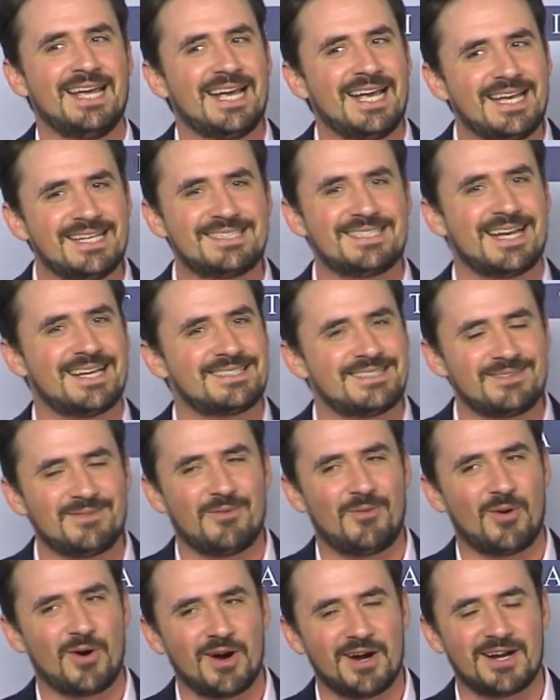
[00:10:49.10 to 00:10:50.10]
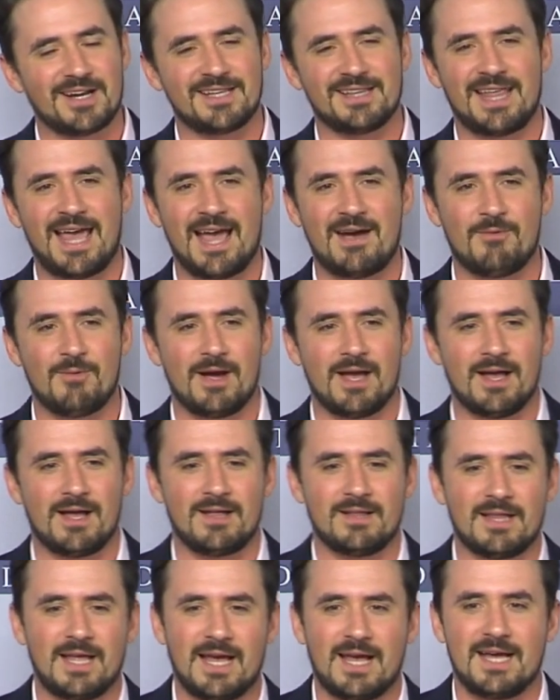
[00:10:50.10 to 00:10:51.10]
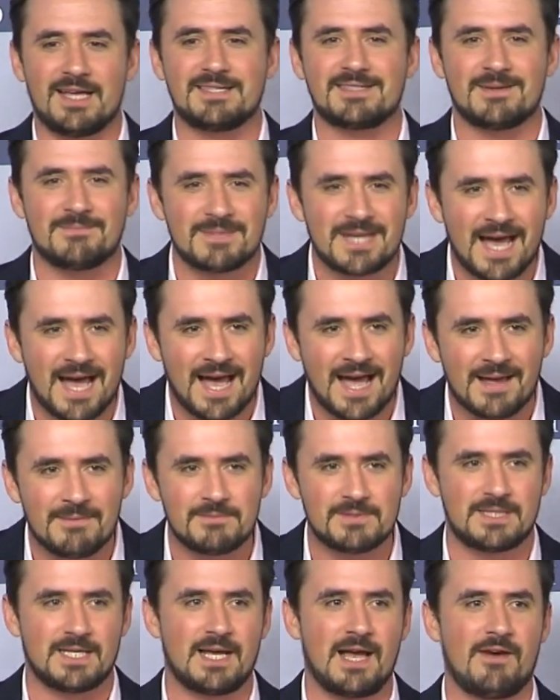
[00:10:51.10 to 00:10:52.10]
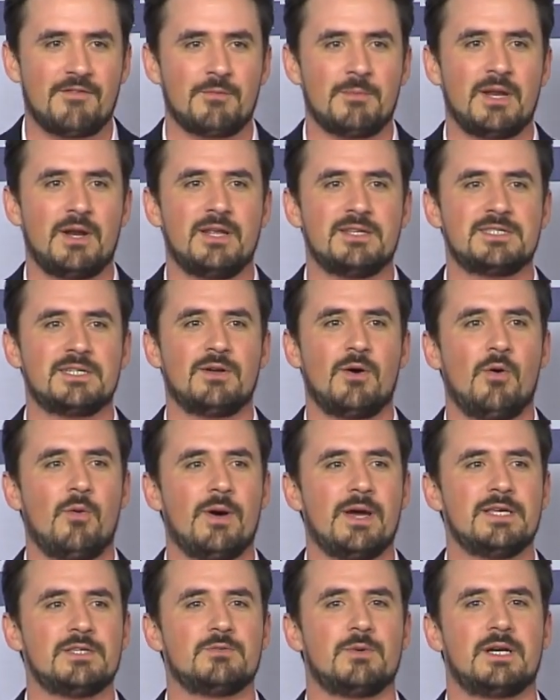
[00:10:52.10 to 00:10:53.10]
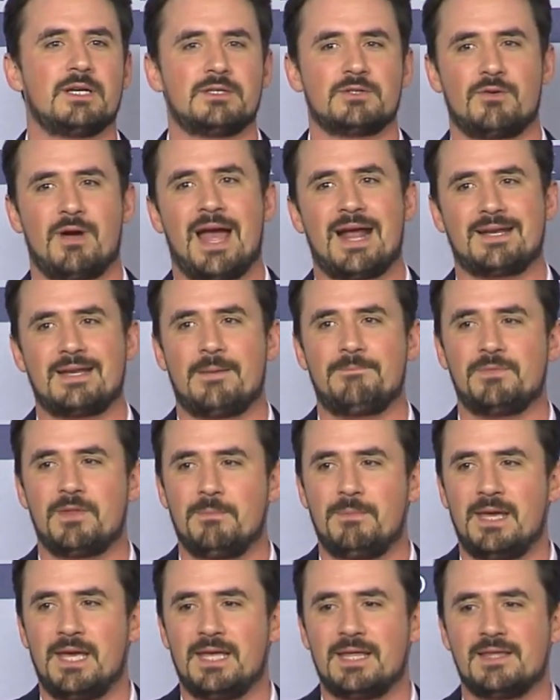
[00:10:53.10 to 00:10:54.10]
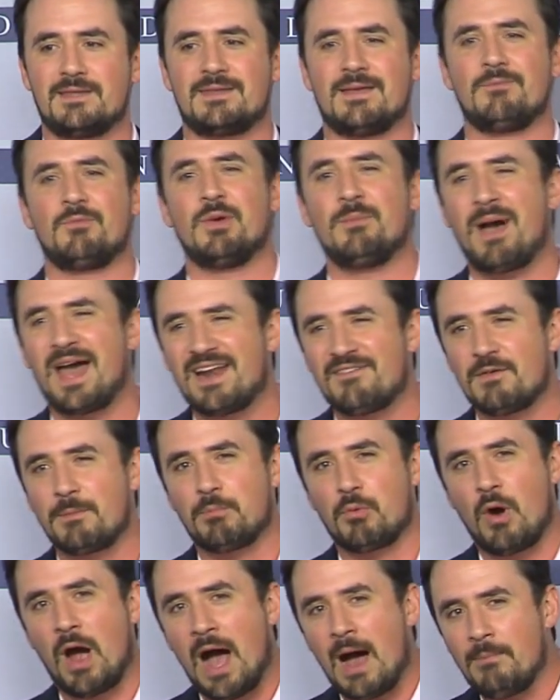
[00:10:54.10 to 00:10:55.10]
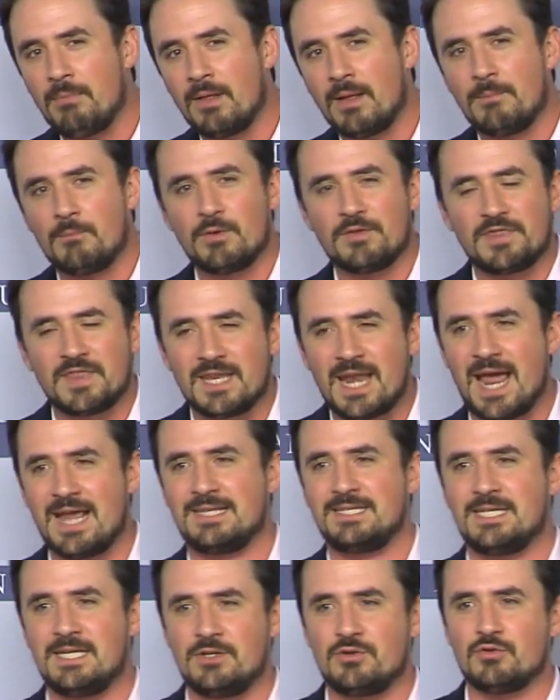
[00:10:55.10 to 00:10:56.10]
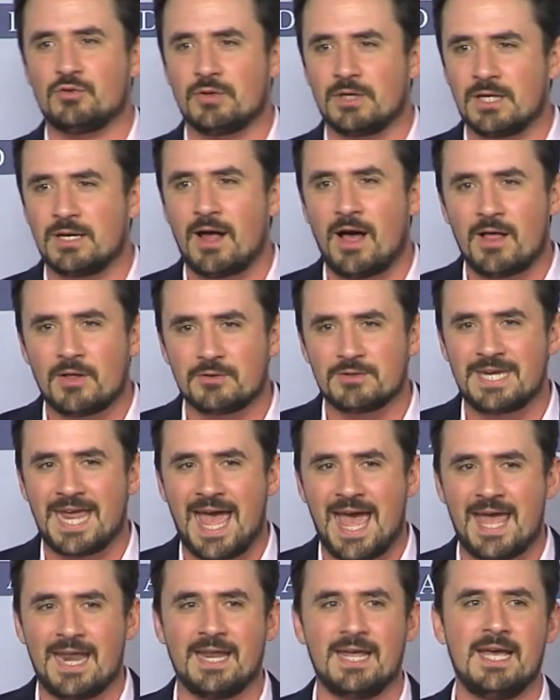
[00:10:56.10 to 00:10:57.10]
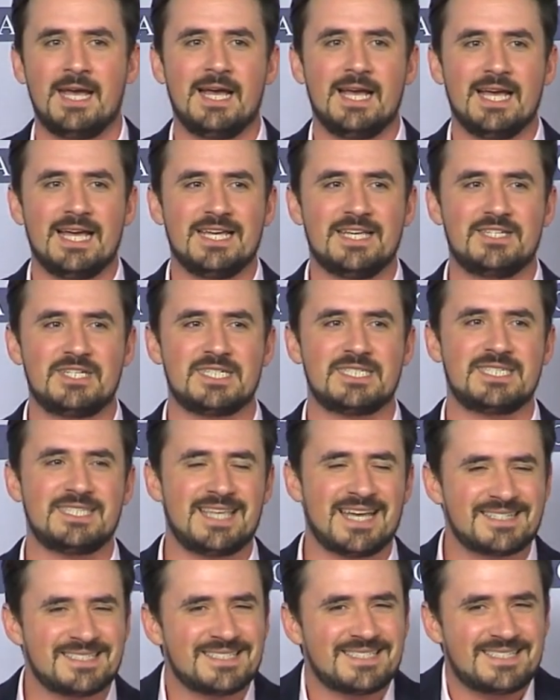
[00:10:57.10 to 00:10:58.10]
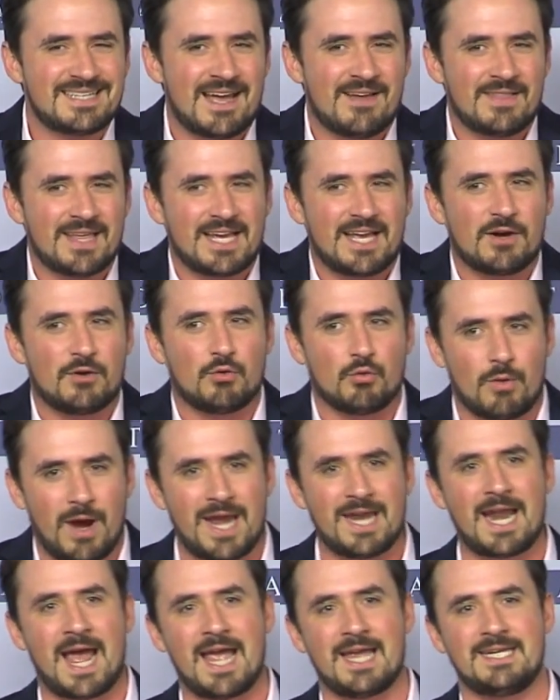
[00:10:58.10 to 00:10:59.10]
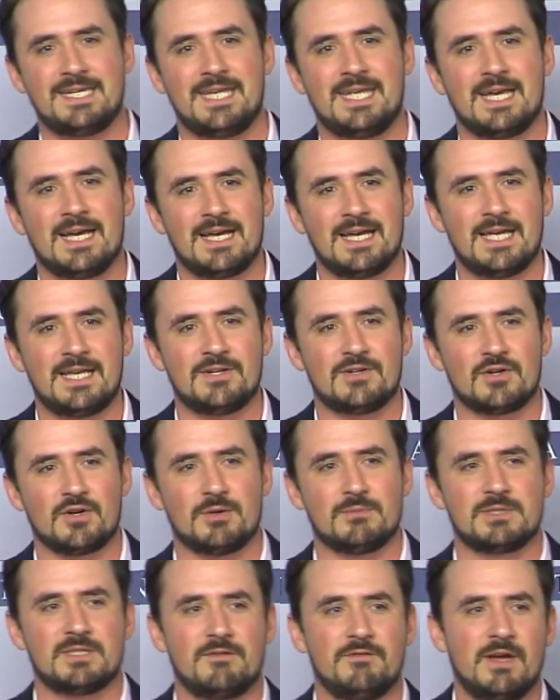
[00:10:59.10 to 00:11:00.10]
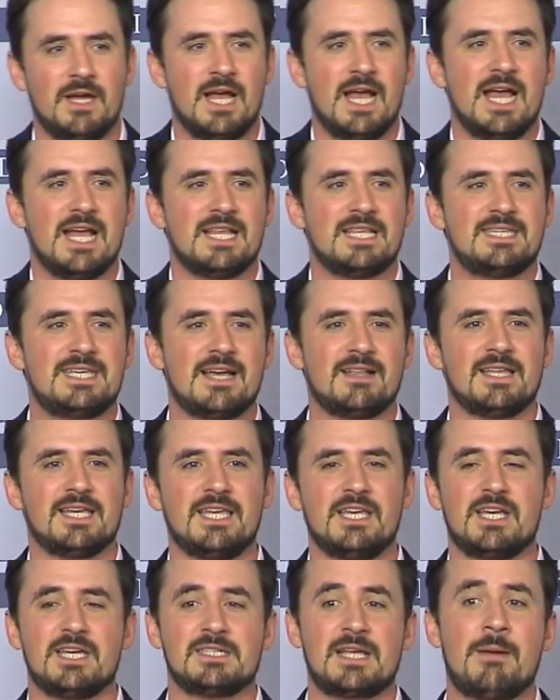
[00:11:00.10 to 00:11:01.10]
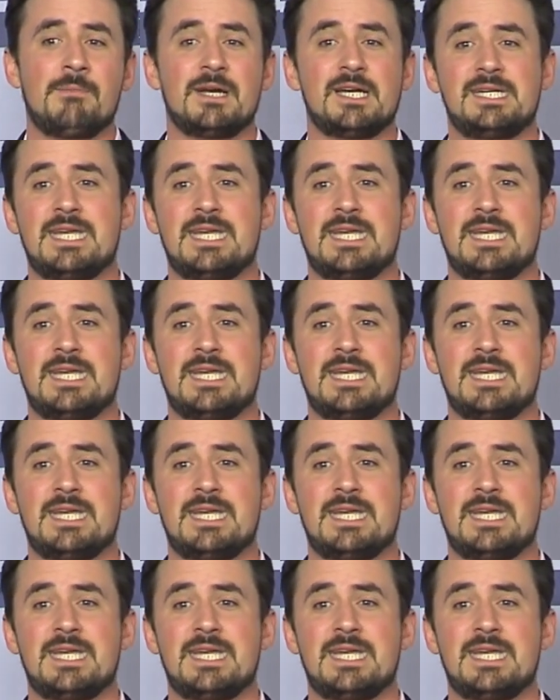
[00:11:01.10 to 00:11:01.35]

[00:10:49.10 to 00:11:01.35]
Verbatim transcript: it doesn't work that well. Uh, sometimes the government isn't always what it's cracked up to be. It's, we might have a problem with the $19 trillion debt. It just doesn't sound like a great idea in terms of telling you because I'm going